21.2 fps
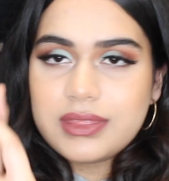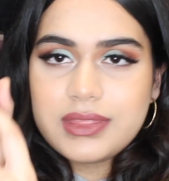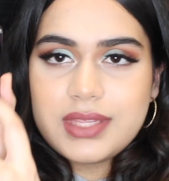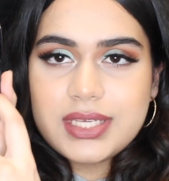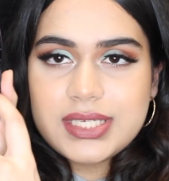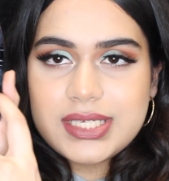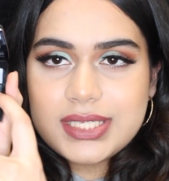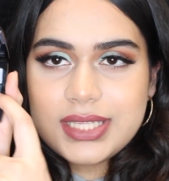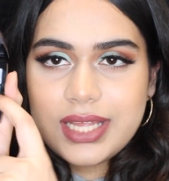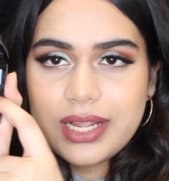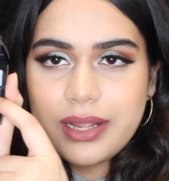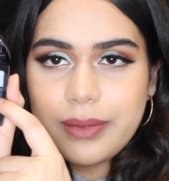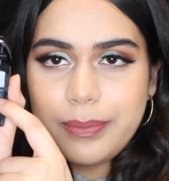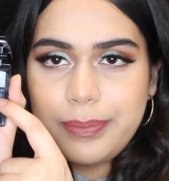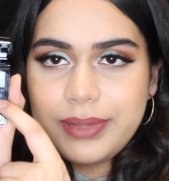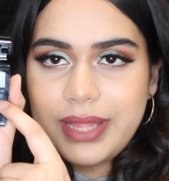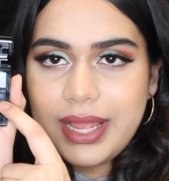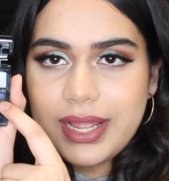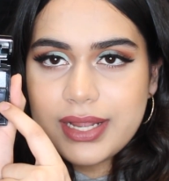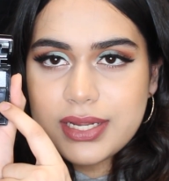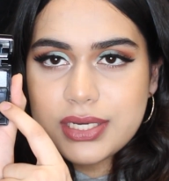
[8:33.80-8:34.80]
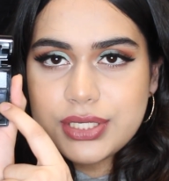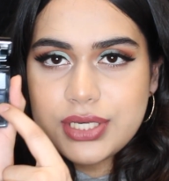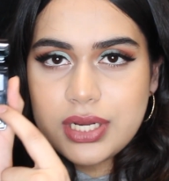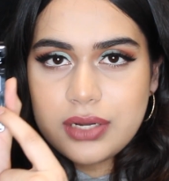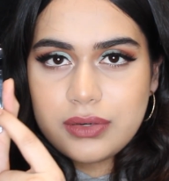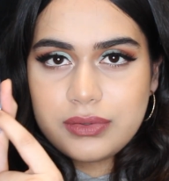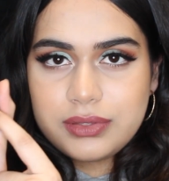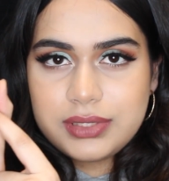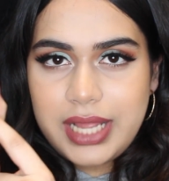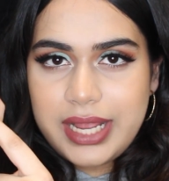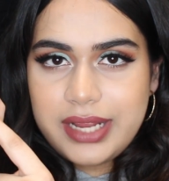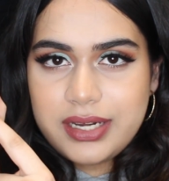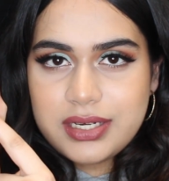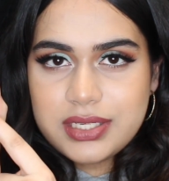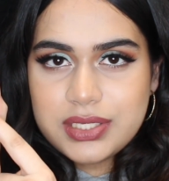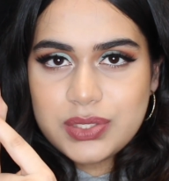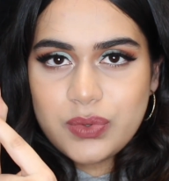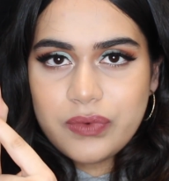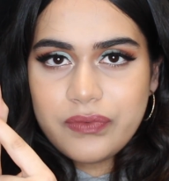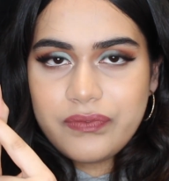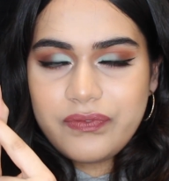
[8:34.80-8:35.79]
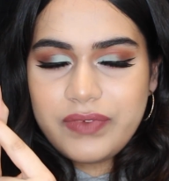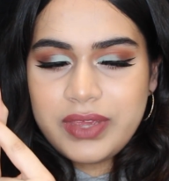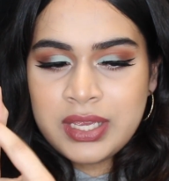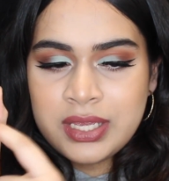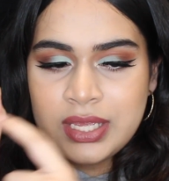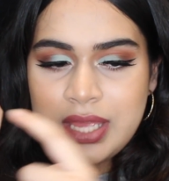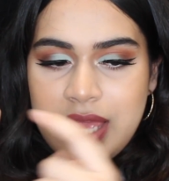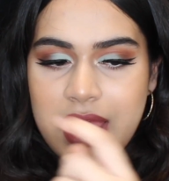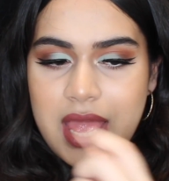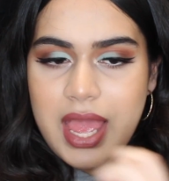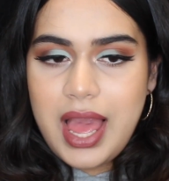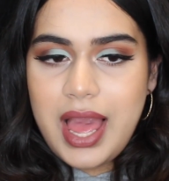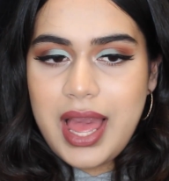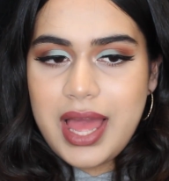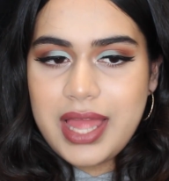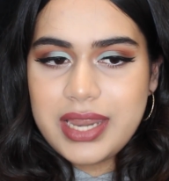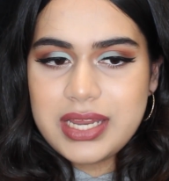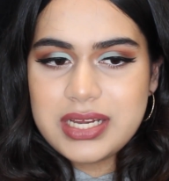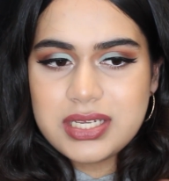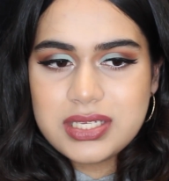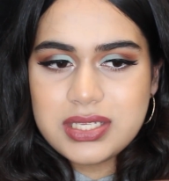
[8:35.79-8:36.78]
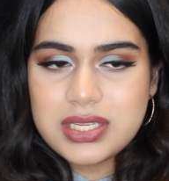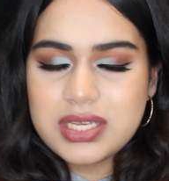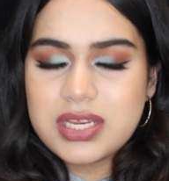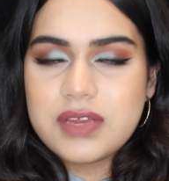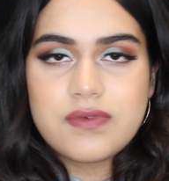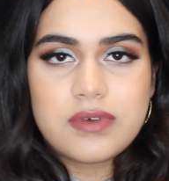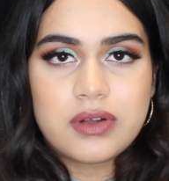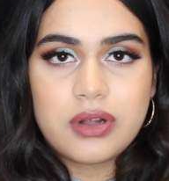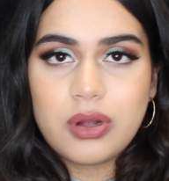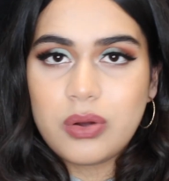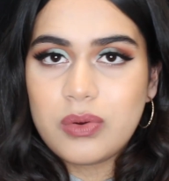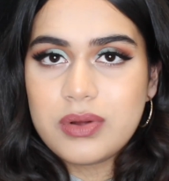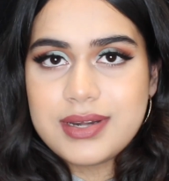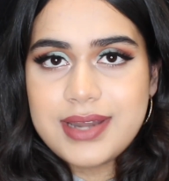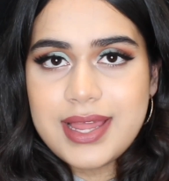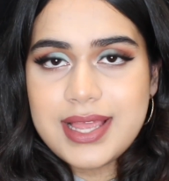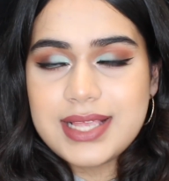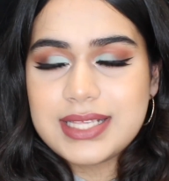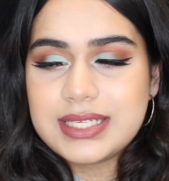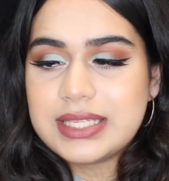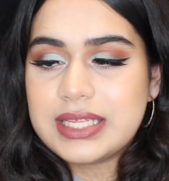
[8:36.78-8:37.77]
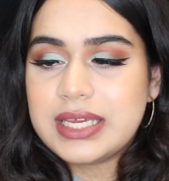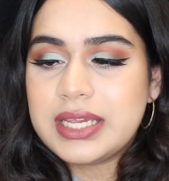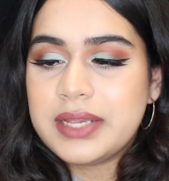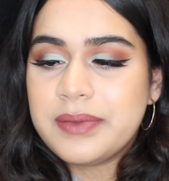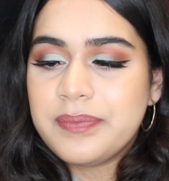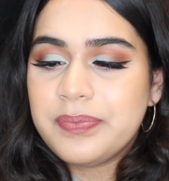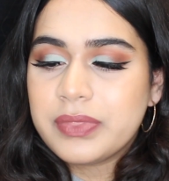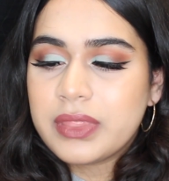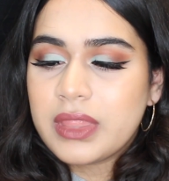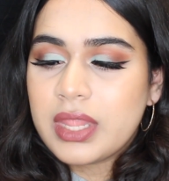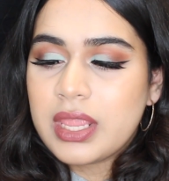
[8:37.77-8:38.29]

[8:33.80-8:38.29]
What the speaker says: this is like a black gel liner sort of thing, and it doesn't even go on nicely.